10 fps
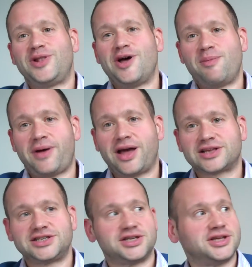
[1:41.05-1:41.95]

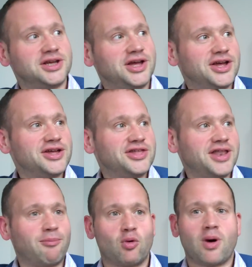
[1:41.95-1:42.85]
Lurpak
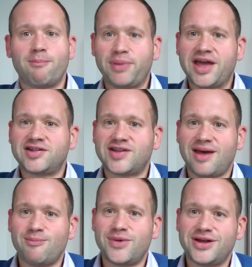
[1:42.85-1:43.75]
to the number one B S
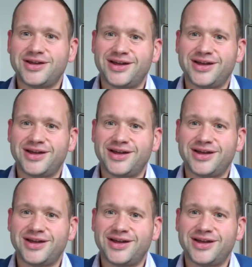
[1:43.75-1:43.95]
M,